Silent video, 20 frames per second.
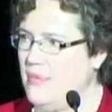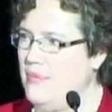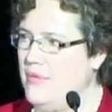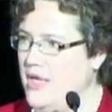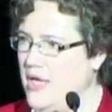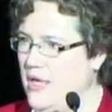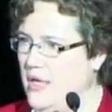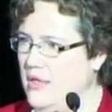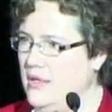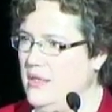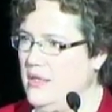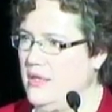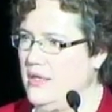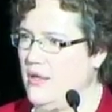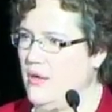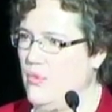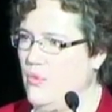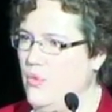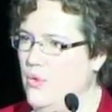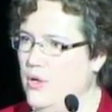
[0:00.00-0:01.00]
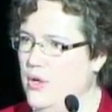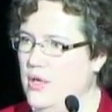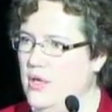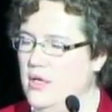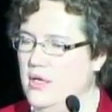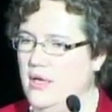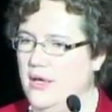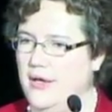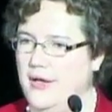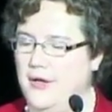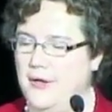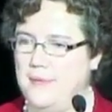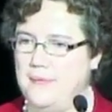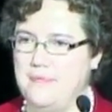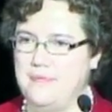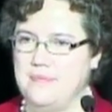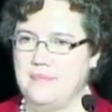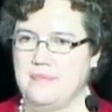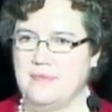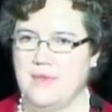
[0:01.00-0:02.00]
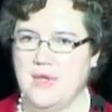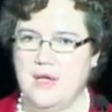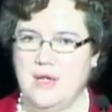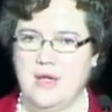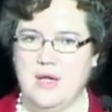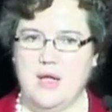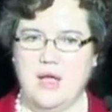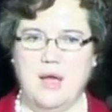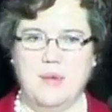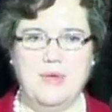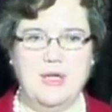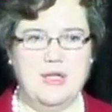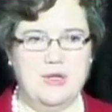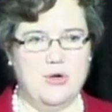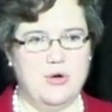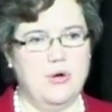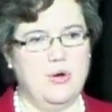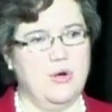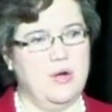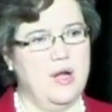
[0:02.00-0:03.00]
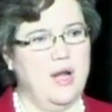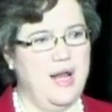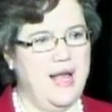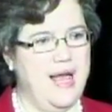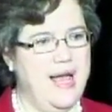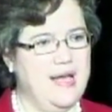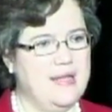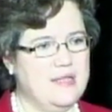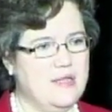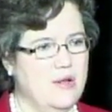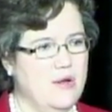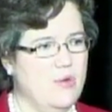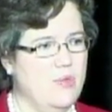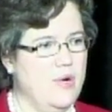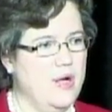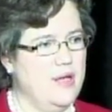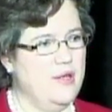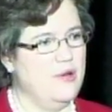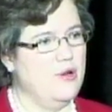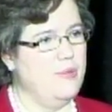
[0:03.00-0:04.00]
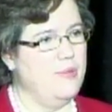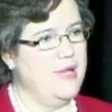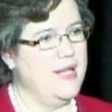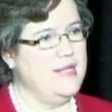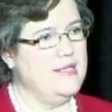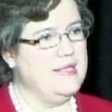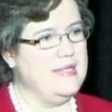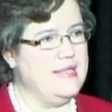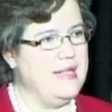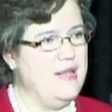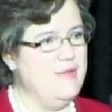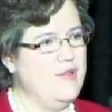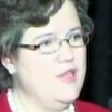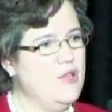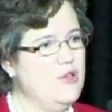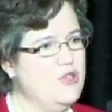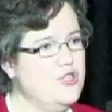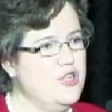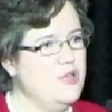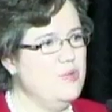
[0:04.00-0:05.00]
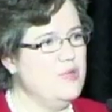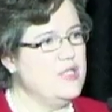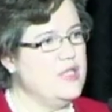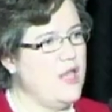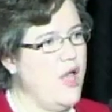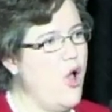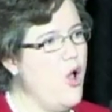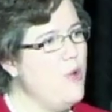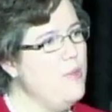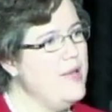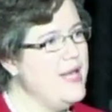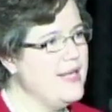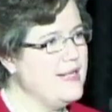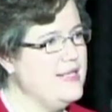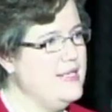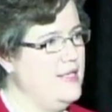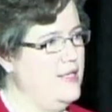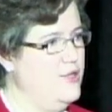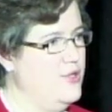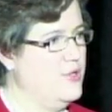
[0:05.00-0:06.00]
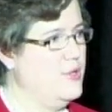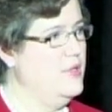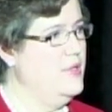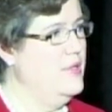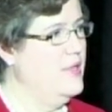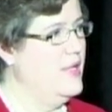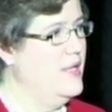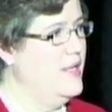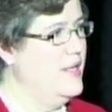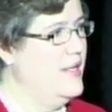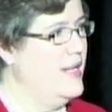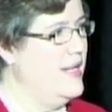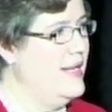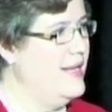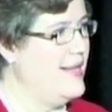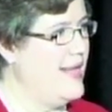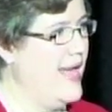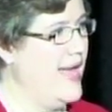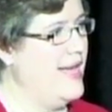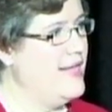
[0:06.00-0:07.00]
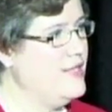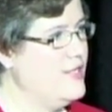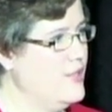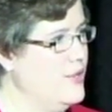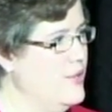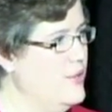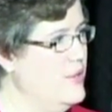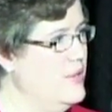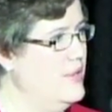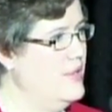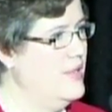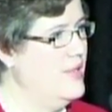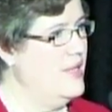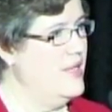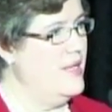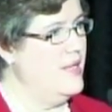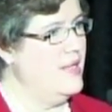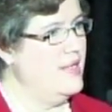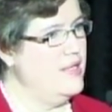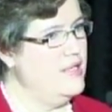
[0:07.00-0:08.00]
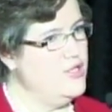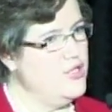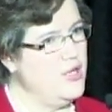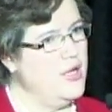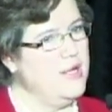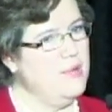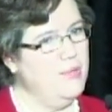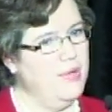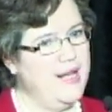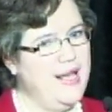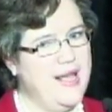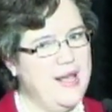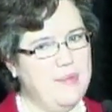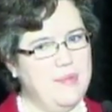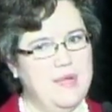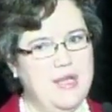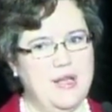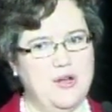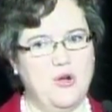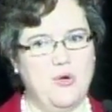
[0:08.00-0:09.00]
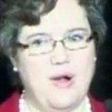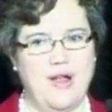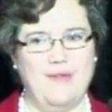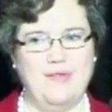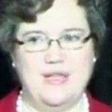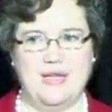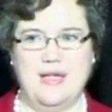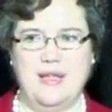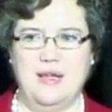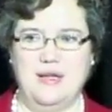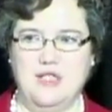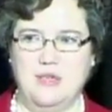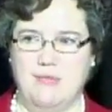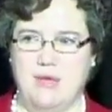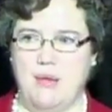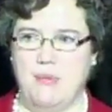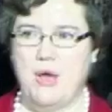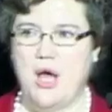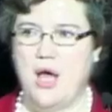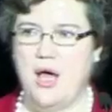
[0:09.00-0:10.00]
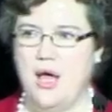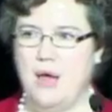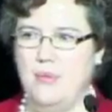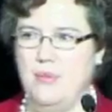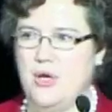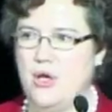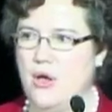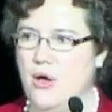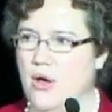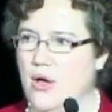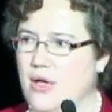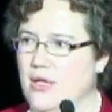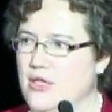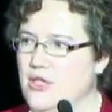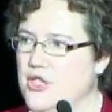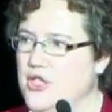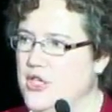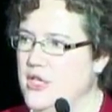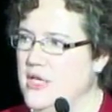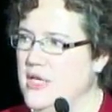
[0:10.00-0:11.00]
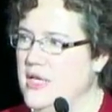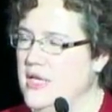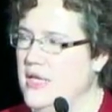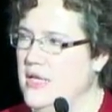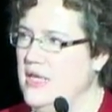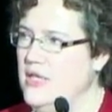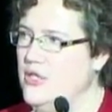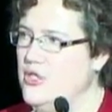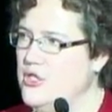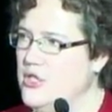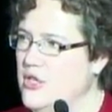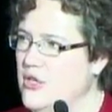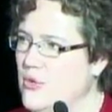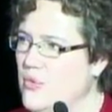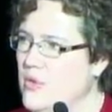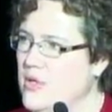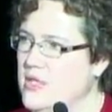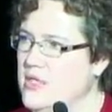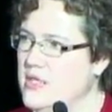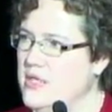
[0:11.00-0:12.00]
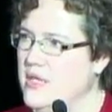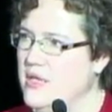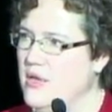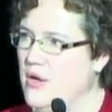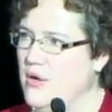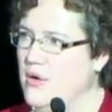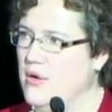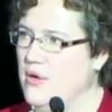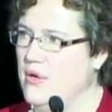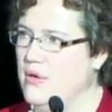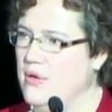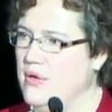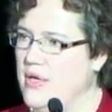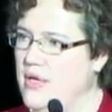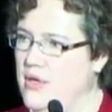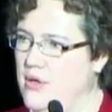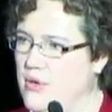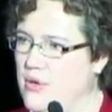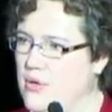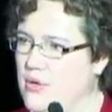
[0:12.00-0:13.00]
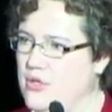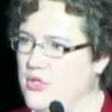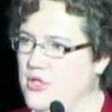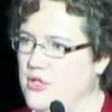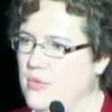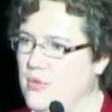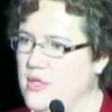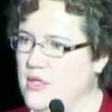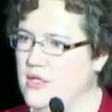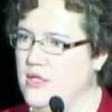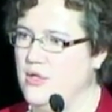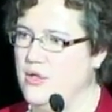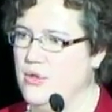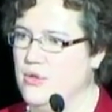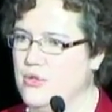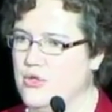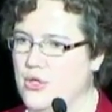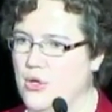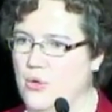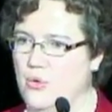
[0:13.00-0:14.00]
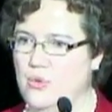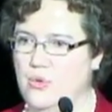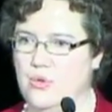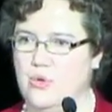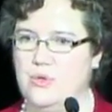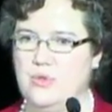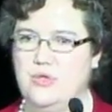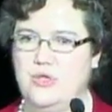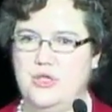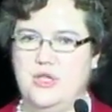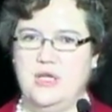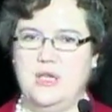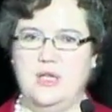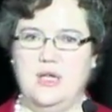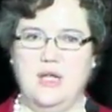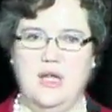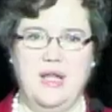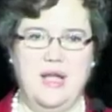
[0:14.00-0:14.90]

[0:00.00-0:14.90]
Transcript: men that would um, come into her class on a regular basis, even though she was the home ec teacher in the high school. These young black men gravitated to my mom because she, she was their ear, she was their shoulder. She,